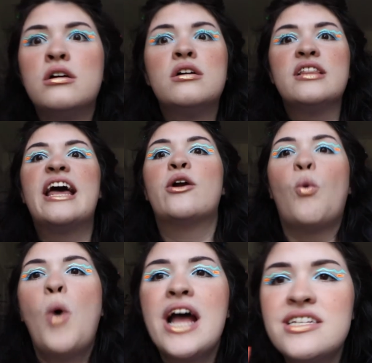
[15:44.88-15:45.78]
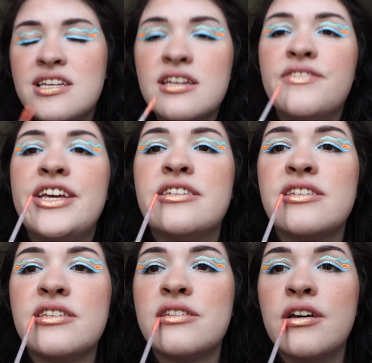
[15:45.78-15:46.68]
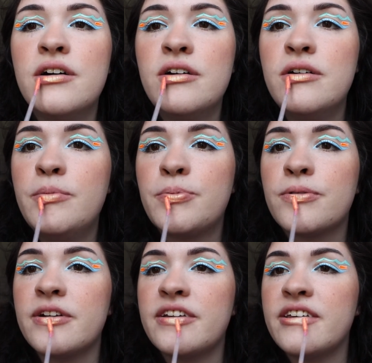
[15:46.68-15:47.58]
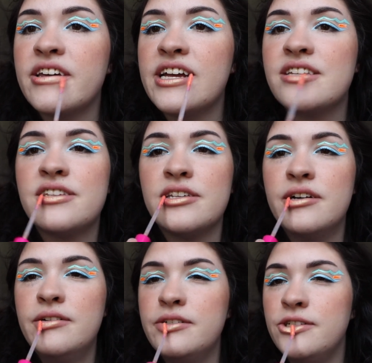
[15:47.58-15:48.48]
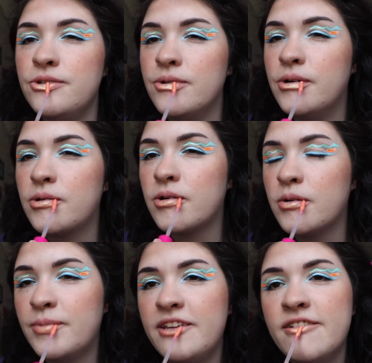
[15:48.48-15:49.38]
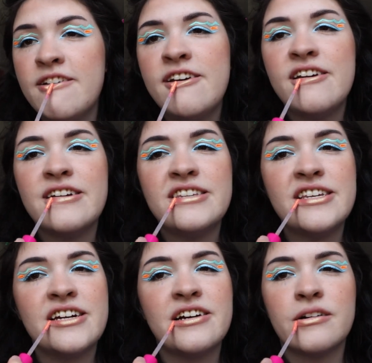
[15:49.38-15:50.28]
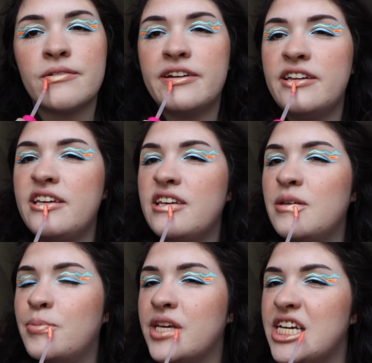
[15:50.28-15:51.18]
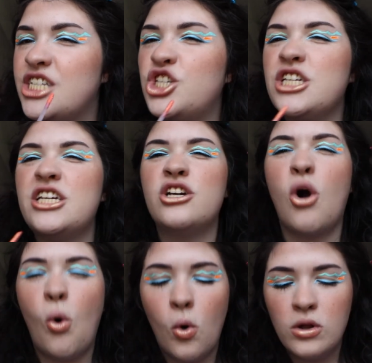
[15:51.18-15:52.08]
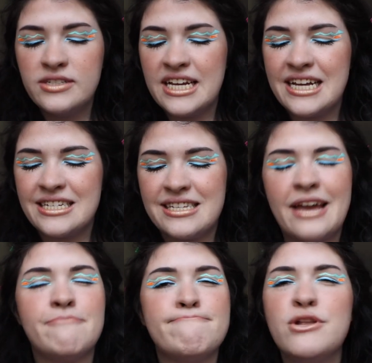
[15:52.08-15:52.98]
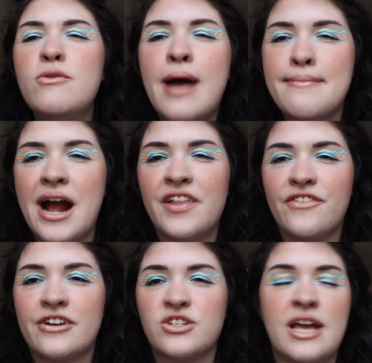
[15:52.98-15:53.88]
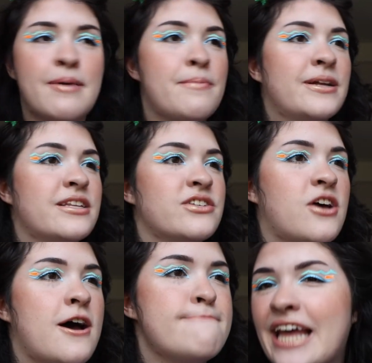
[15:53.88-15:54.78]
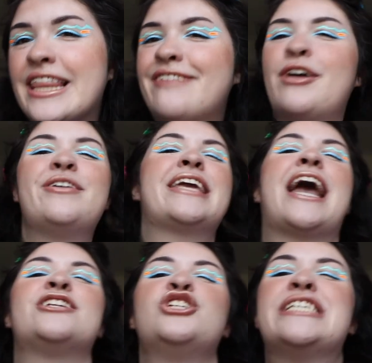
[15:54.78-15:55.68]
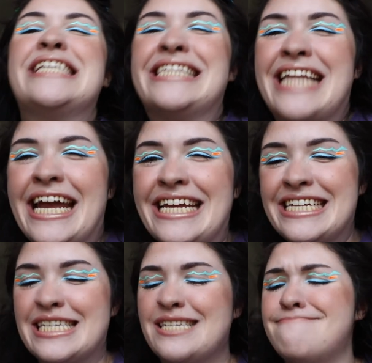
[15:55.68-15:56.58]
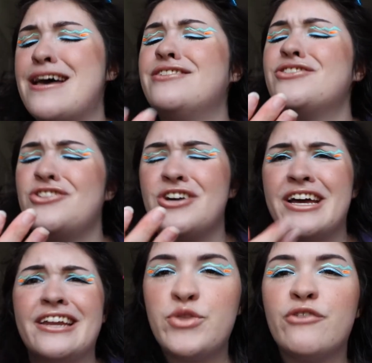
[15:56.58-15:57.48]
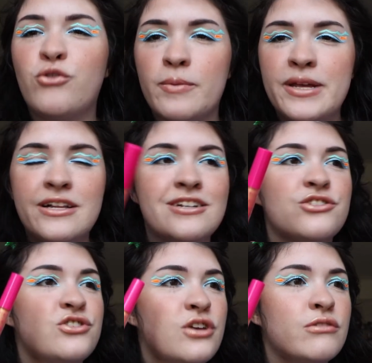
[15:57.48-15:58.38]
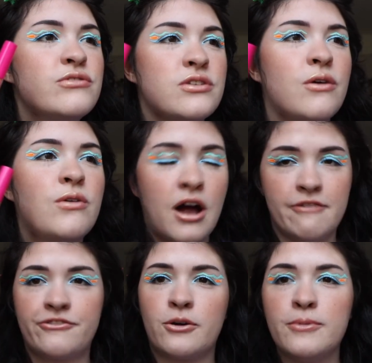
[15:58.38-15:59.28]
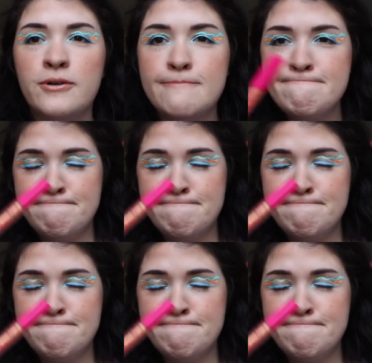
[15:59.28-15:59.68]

Like, what? It's so pretty. It's so duochrome-y. It's like a greeny, peachy gold. It's, it blew my mind the first time I put this on. I love how it catches the light. It smells good. The formula is so, so comfortable.